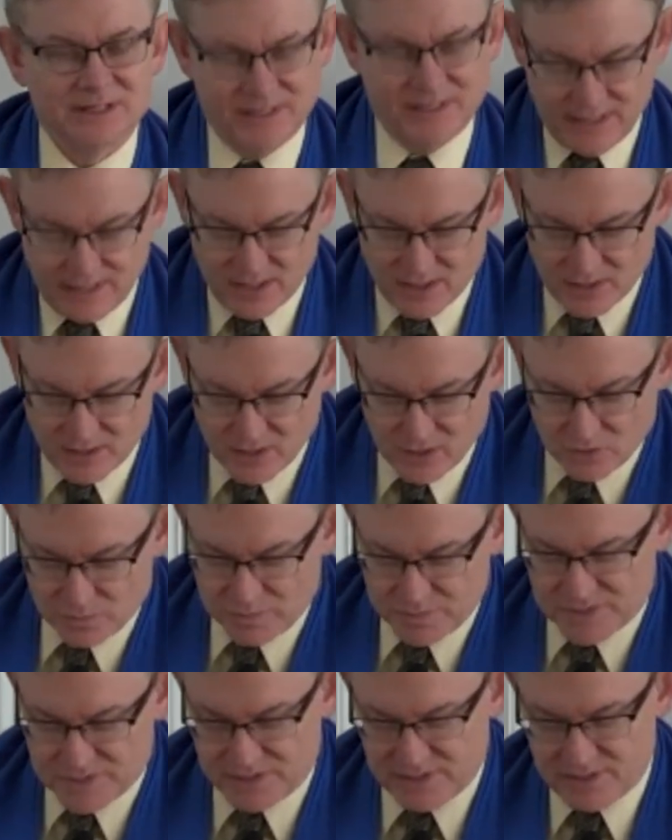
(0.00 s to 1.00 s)
in our
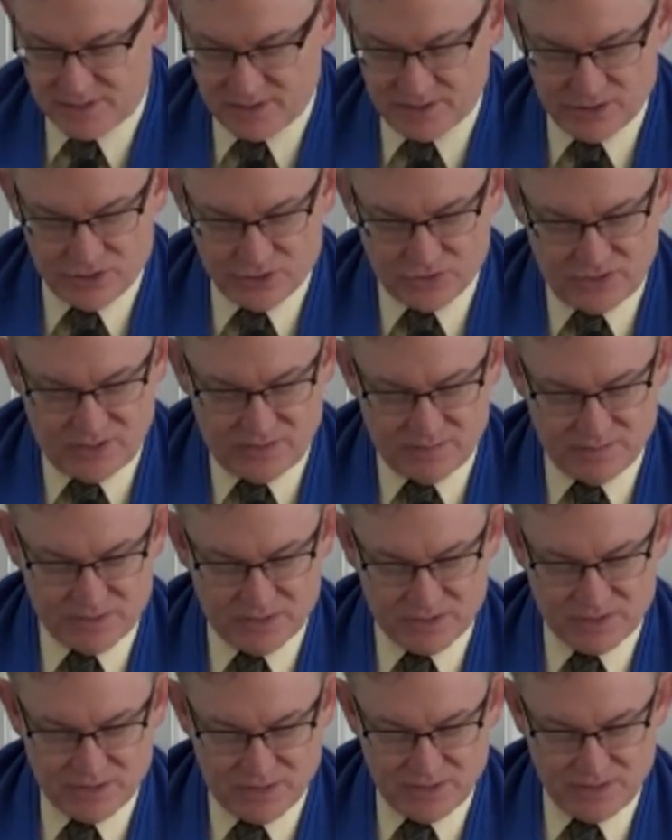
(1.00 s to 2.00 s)
hopes and in our
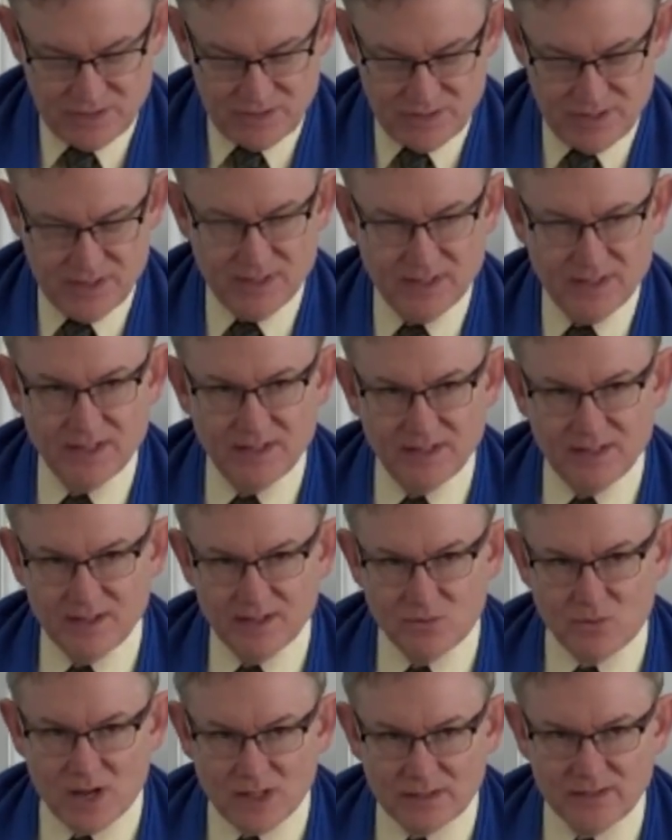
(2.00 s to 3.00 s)
dreams.
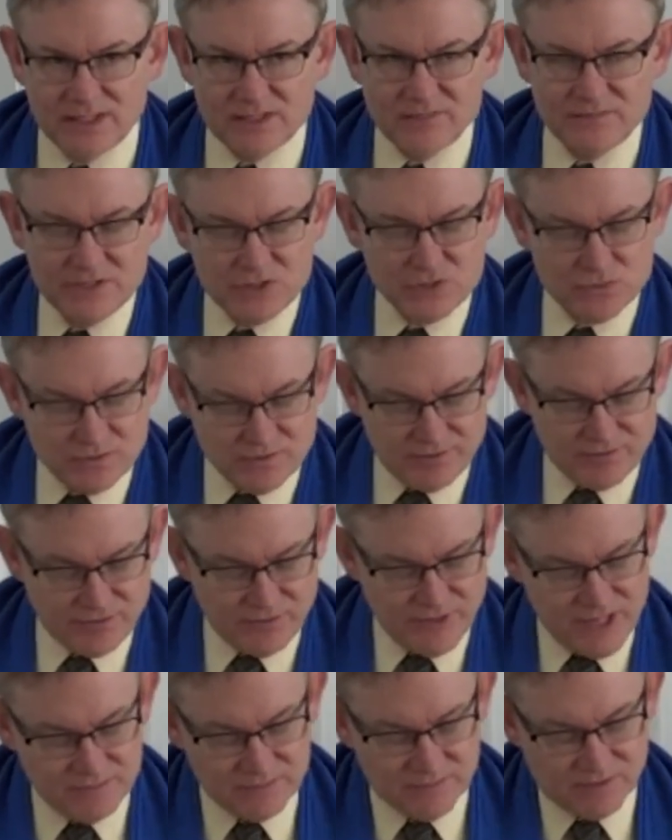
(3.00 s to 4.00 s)
While individual
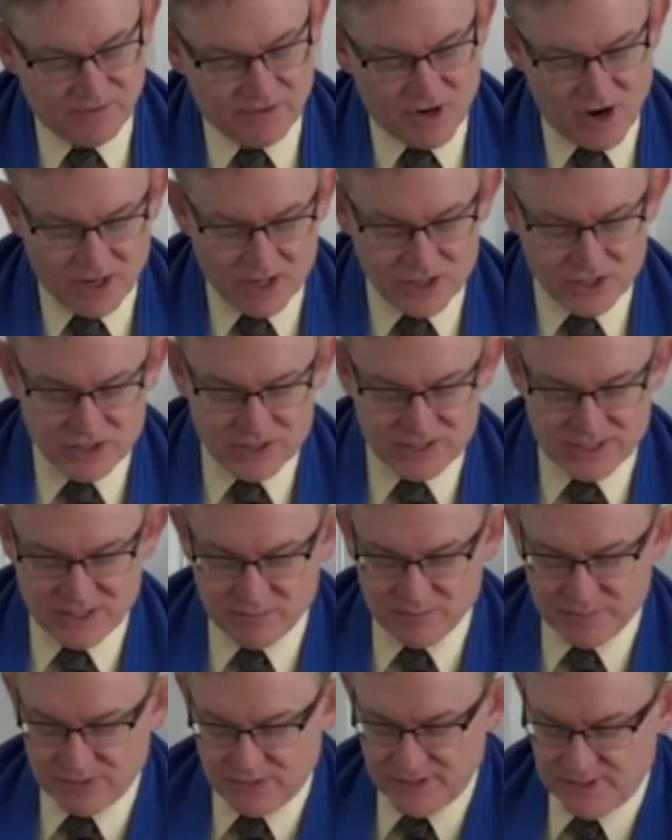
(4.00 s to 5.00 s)
freedom of conscience
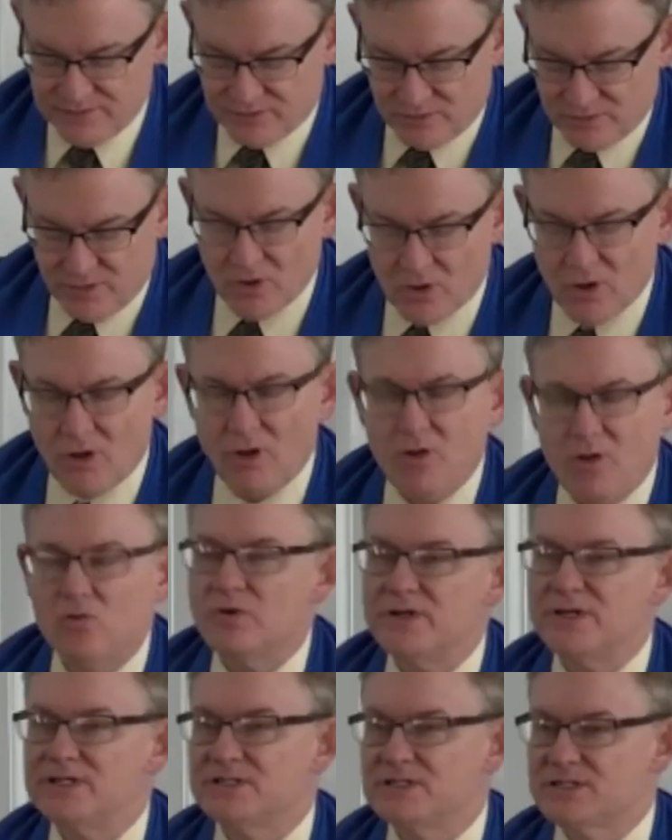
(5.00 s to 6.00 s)
and belief will
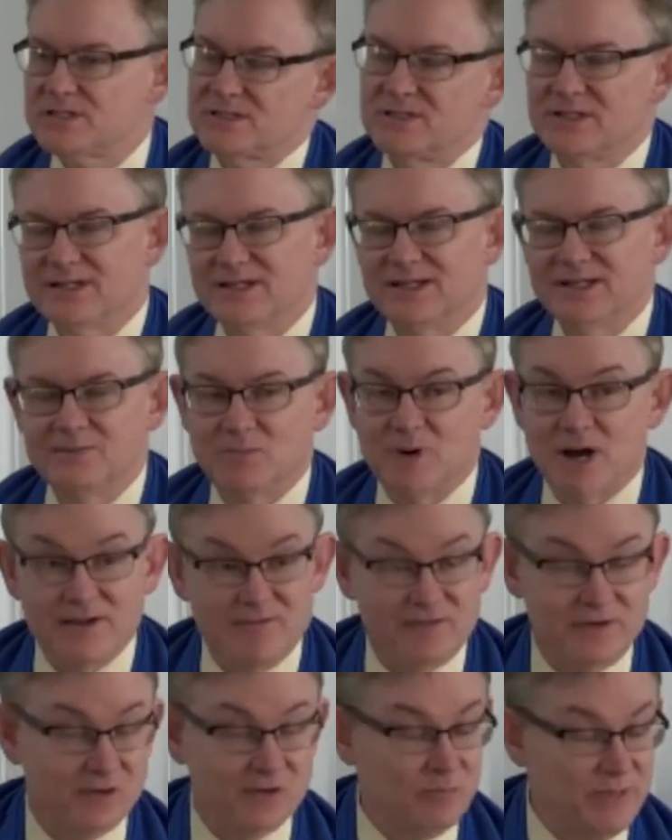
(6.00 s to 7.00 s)
always, in my
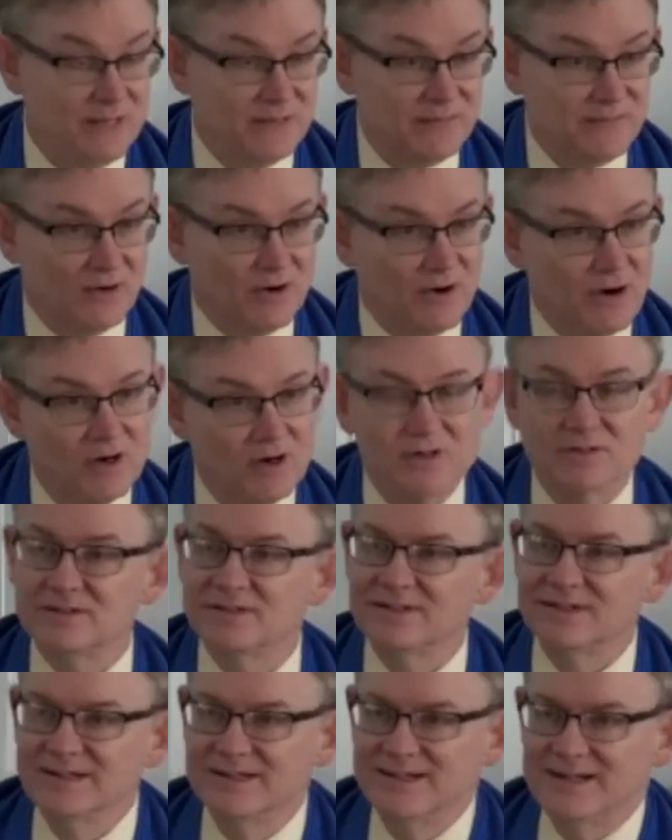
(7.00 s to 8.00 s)
view, be at the heart
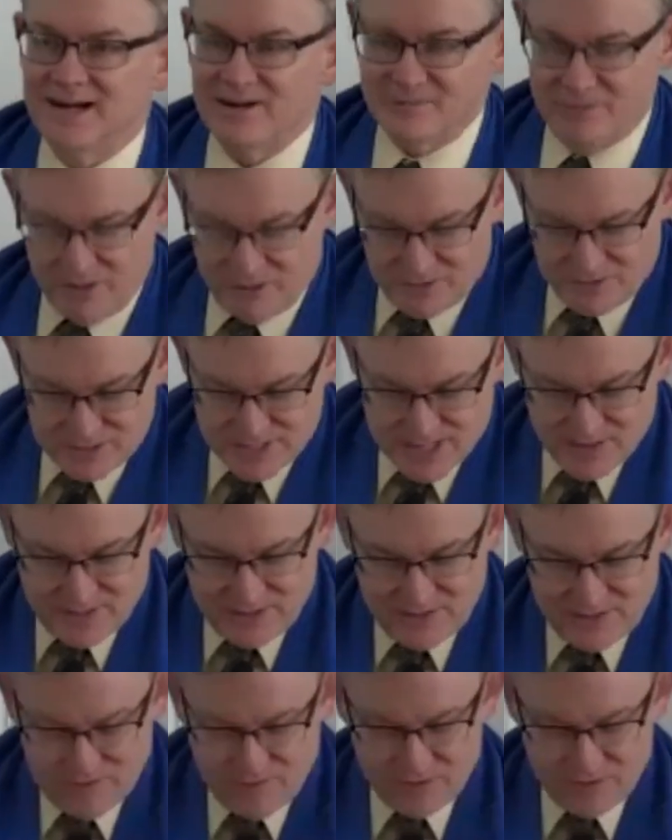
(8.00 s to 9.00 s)
of
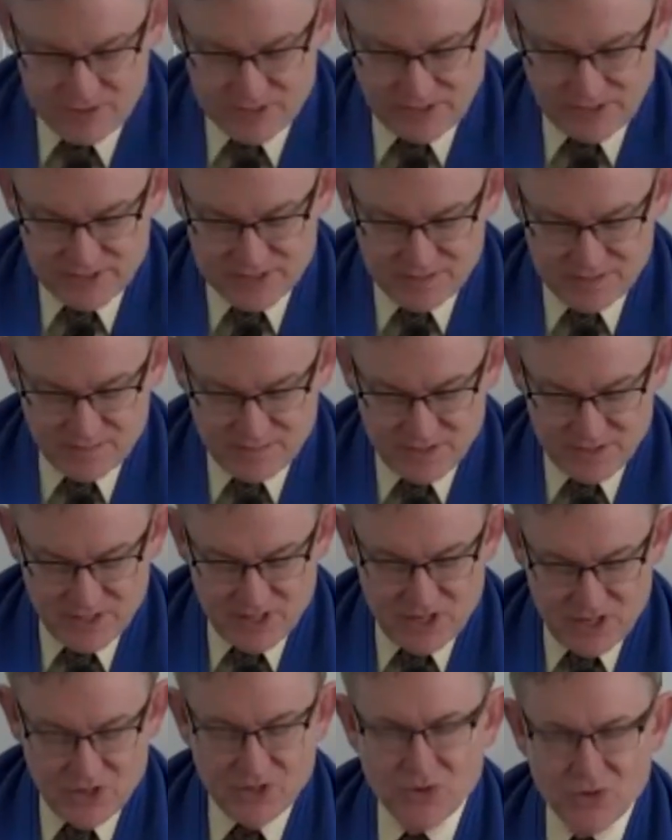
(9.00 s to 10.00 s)
Unitarian Universalism,
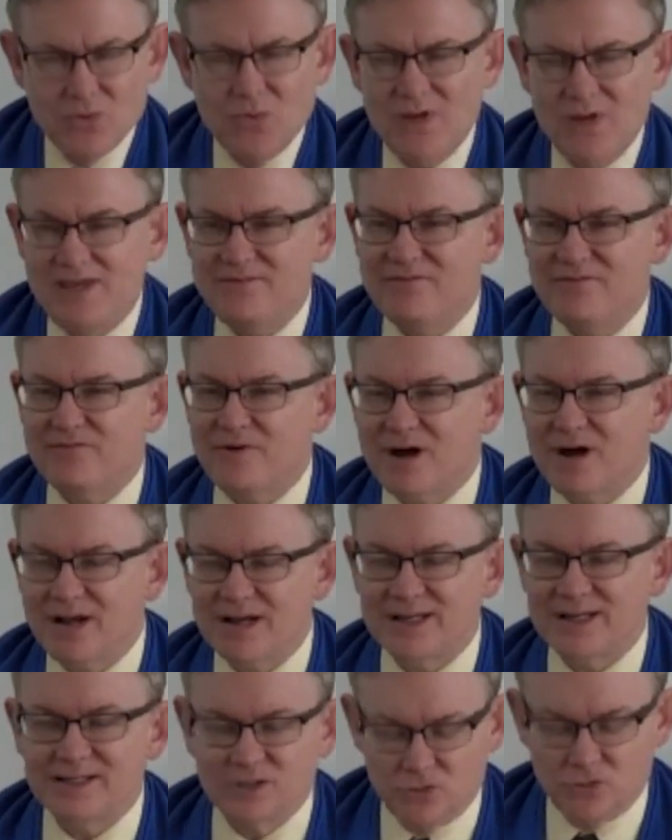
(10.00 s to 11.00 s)
we
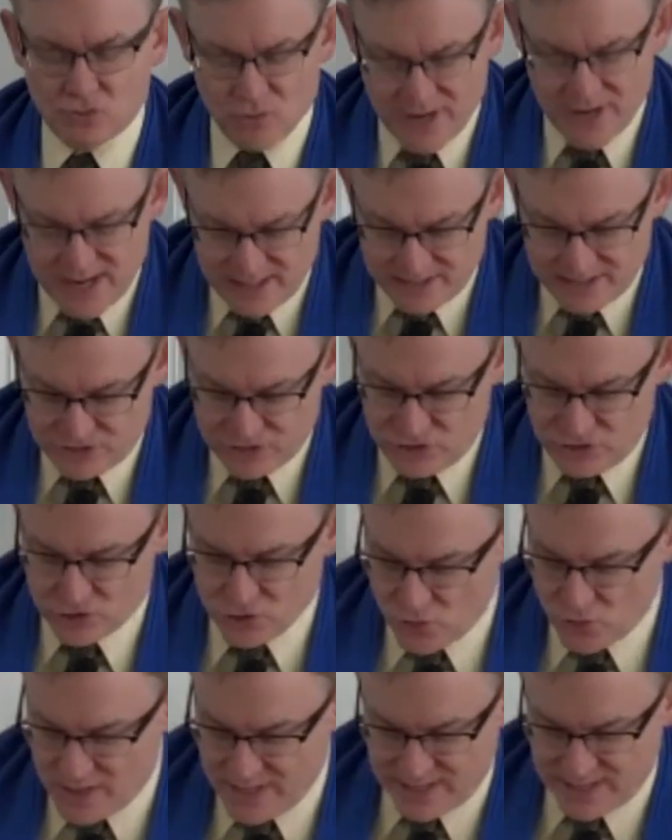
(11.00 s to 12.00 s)
find the greatest
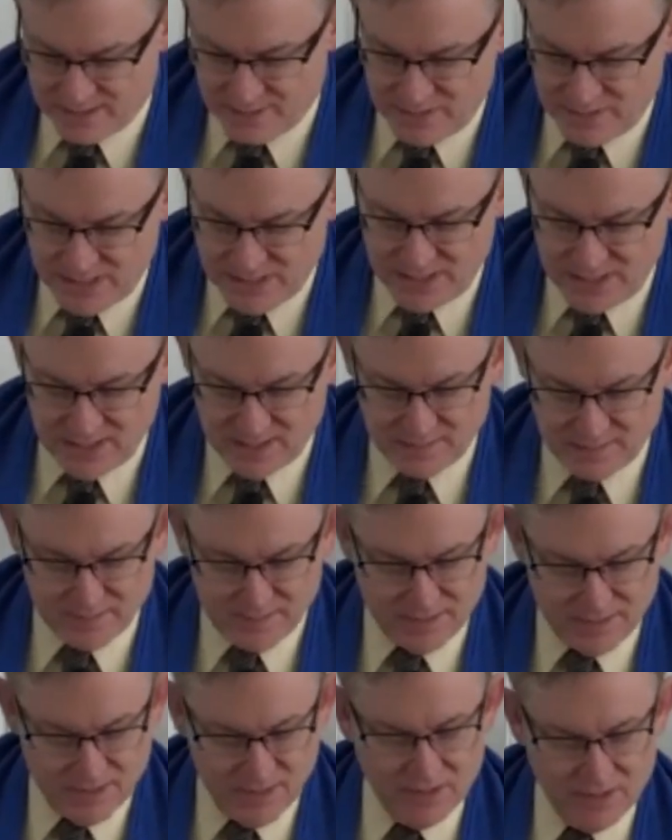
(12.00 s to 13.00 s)
joy and meaning
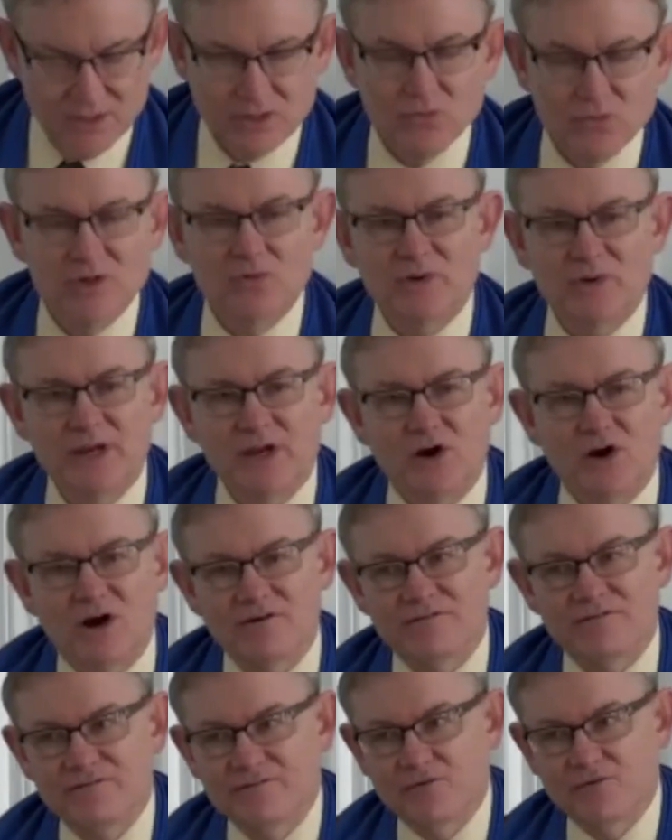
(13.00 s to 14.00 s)
when we
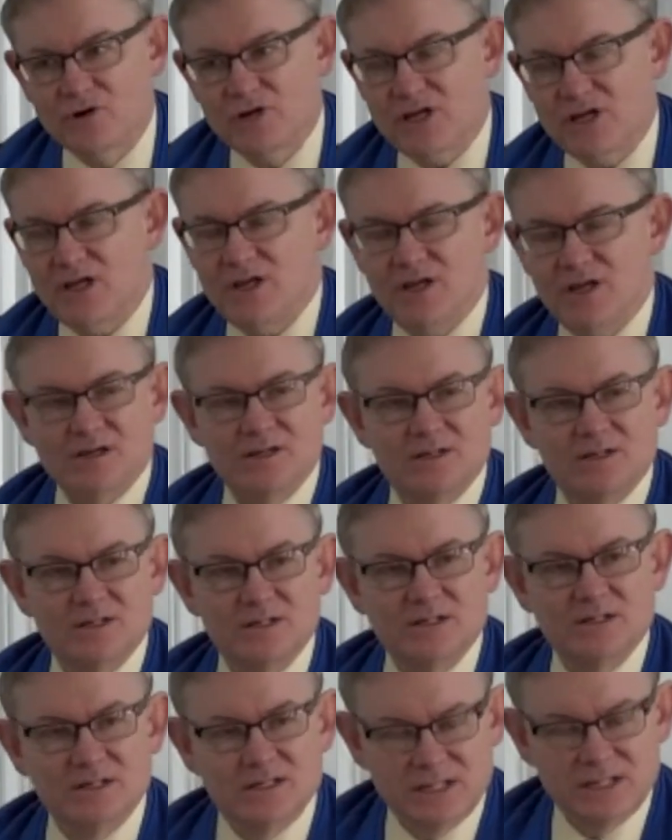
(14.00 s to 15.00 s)
are free
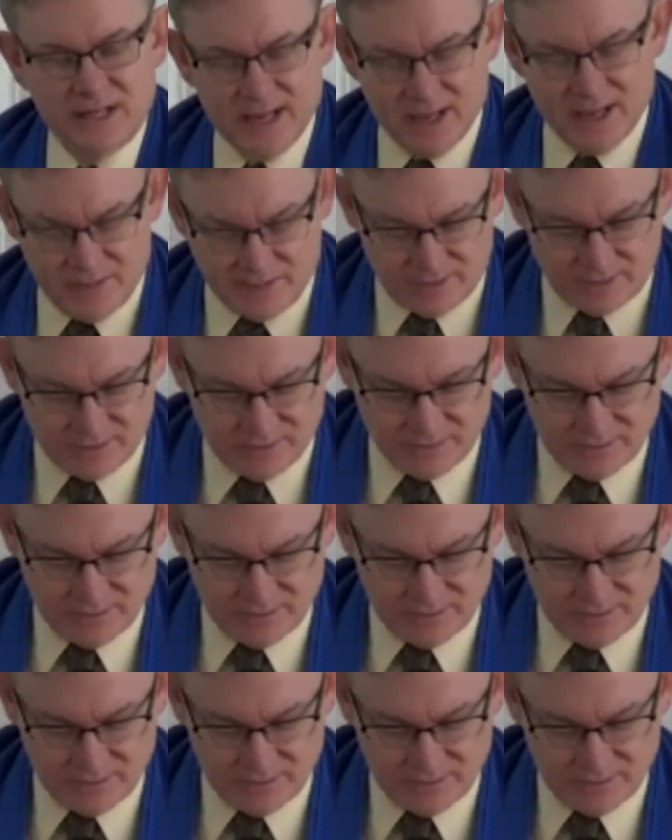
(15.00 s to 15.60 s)
together,